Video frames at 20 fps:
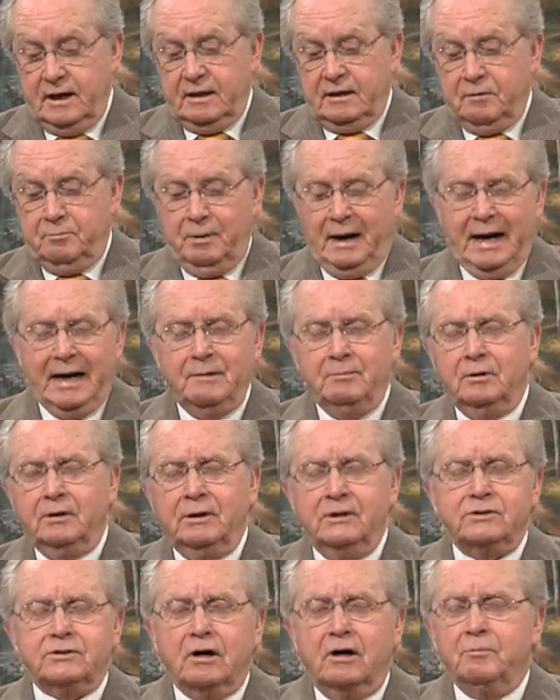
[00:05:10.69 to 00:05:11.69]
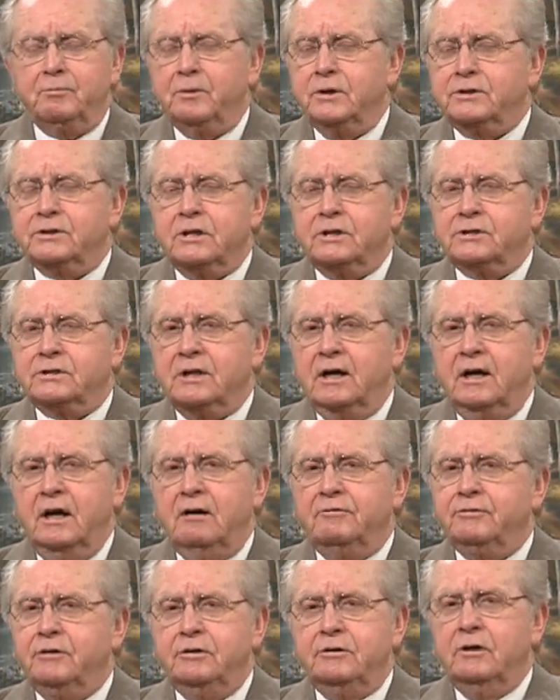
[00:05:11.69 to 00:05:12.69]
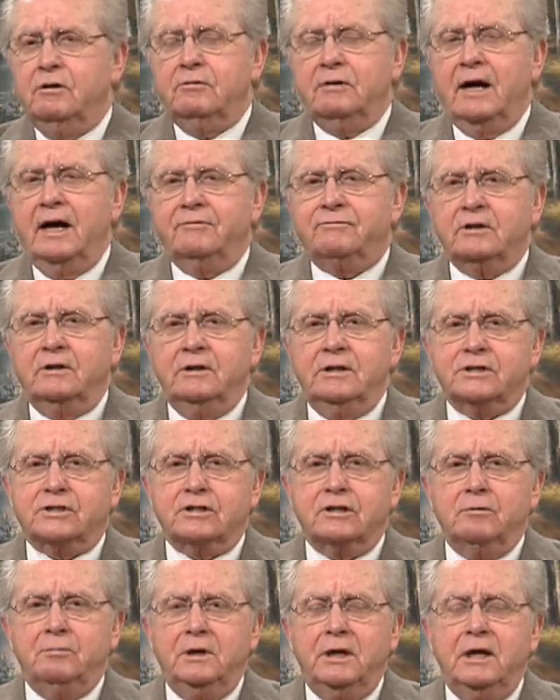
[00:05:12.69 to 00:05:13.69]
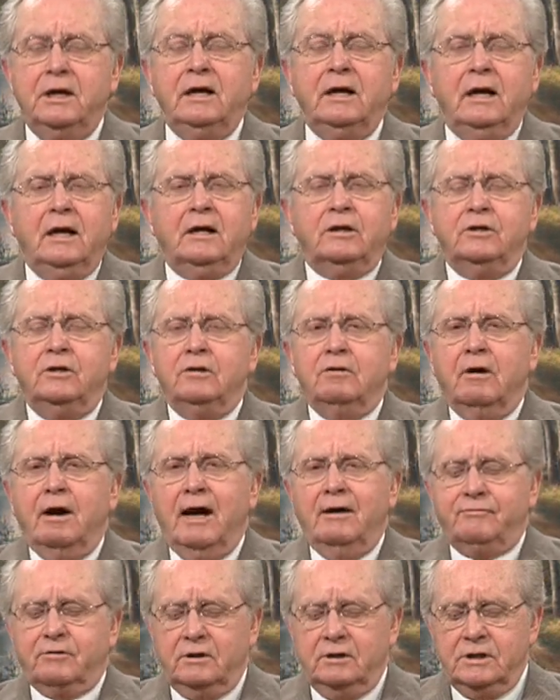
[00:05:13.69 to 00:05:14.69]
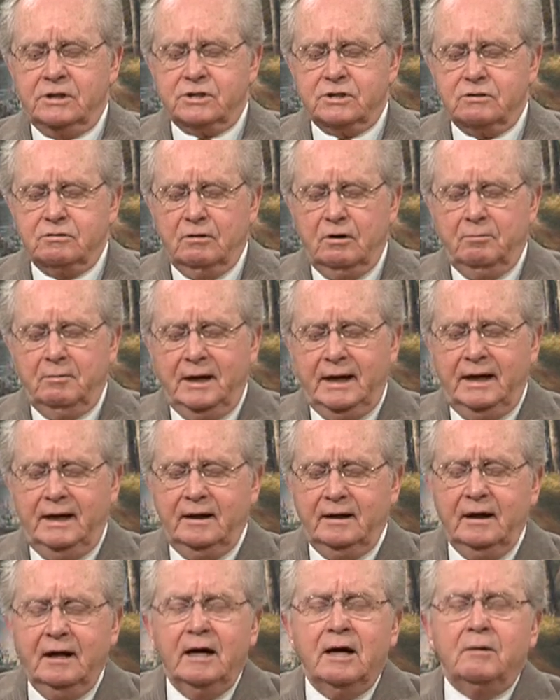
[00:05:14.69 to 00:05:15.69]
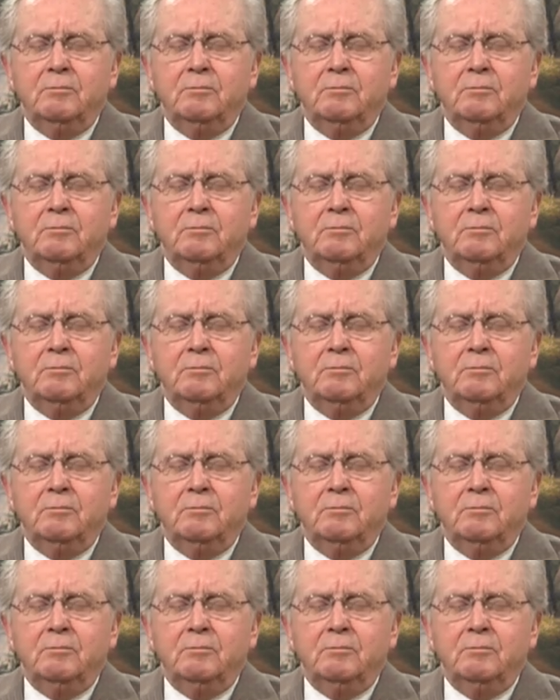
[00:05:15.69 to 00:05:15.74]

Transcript: the bible interprets itself you don't have to listen to me you don't have to listen to a man